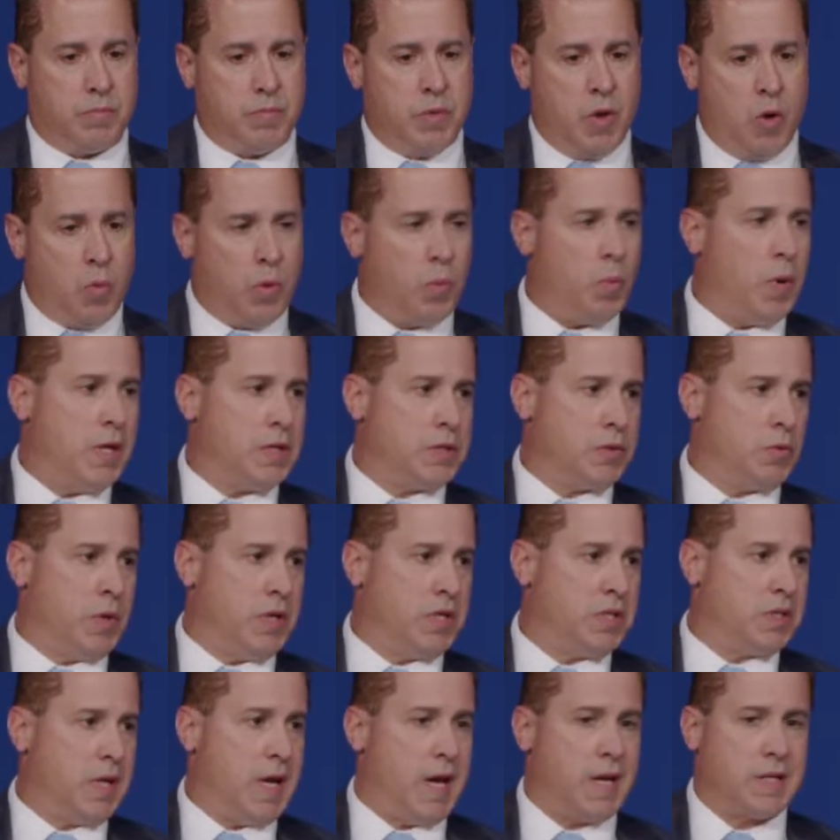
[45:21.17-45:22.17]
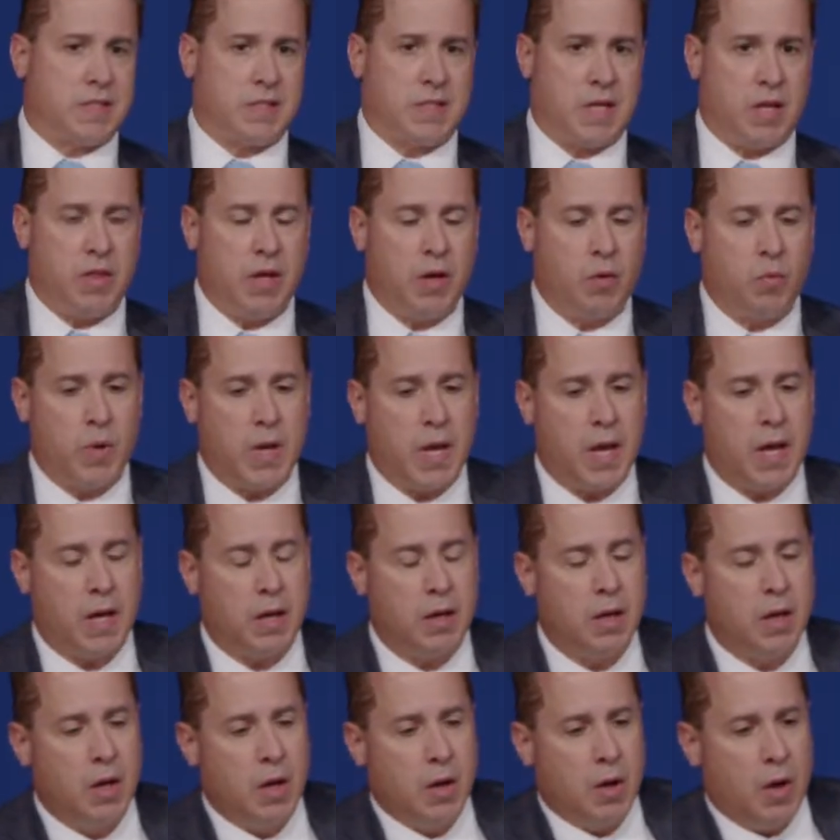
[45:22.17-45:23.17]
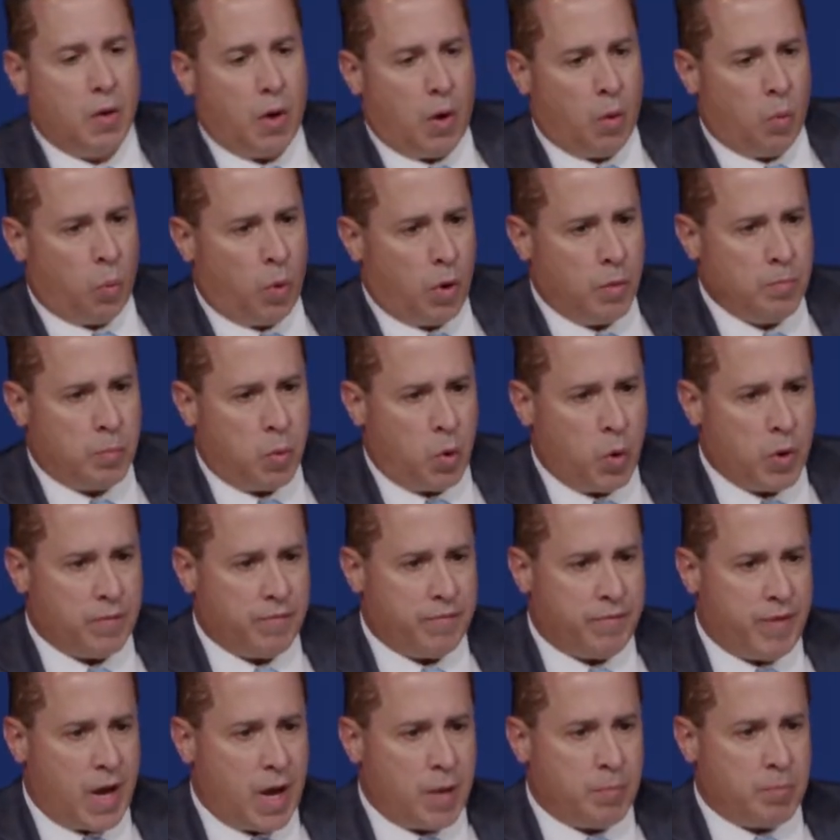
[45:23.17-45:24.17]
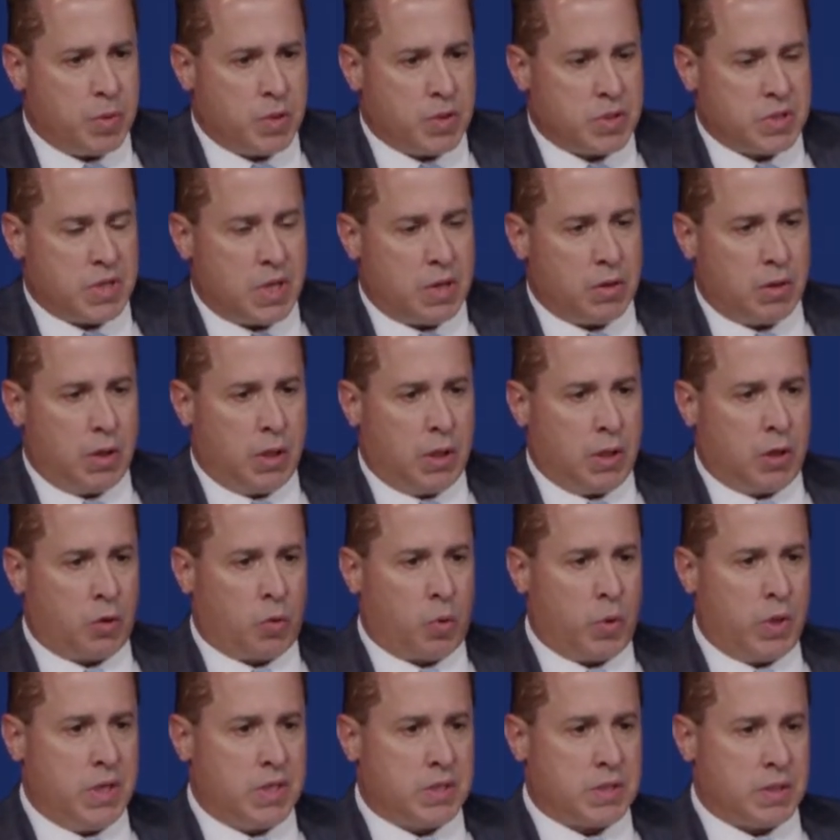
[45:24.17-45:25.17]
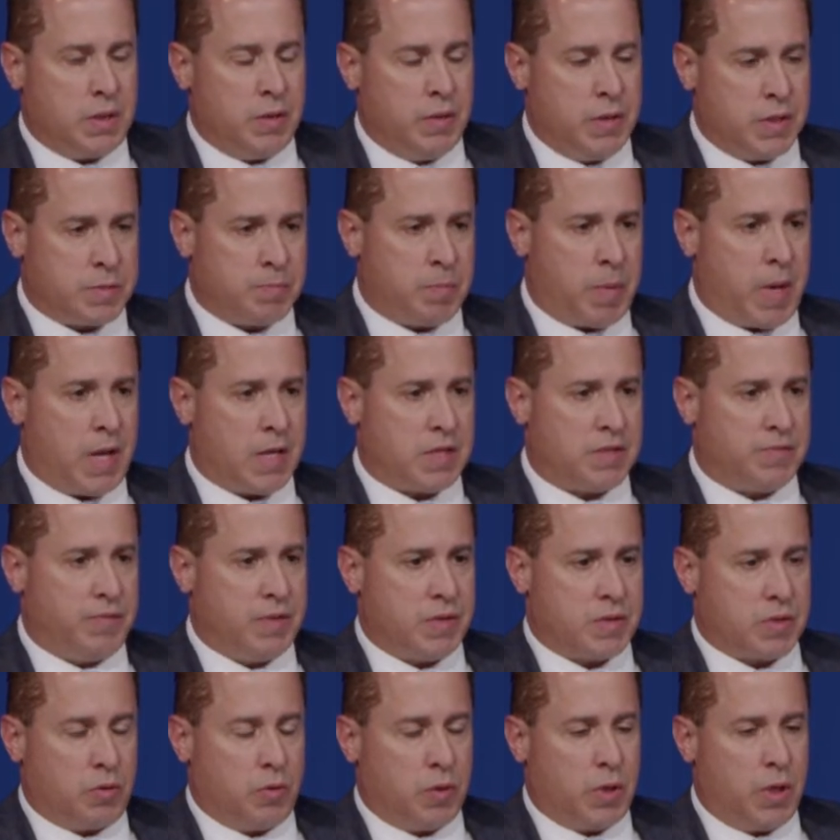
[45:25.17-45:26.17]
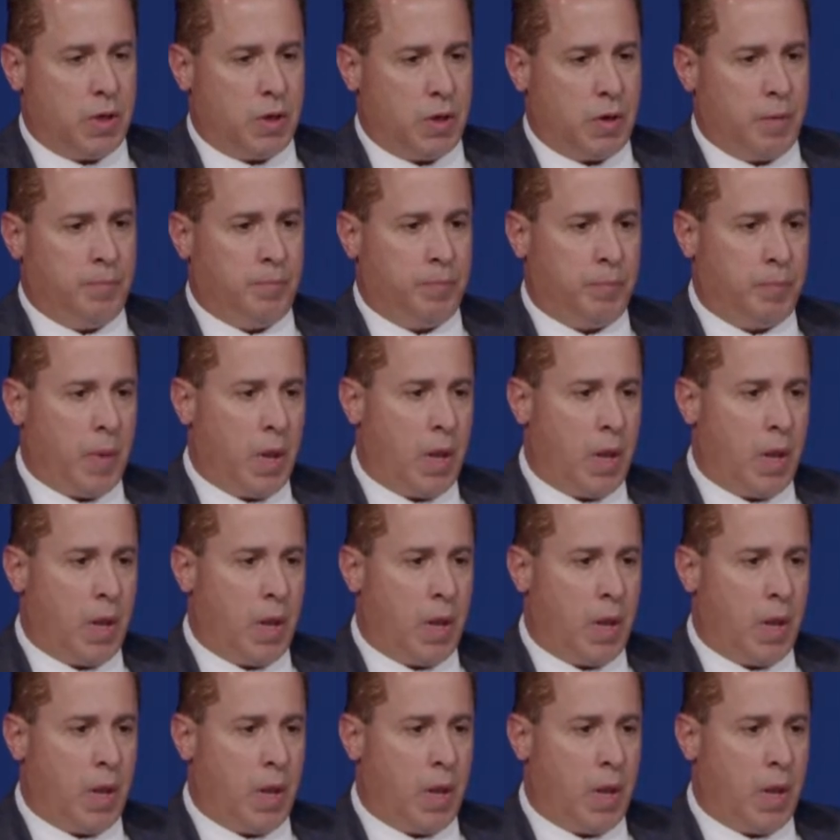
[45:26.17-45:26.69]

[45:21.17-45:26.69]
no one wants to raise taxes. I think we had a 1.5% increase in this past fiscal year.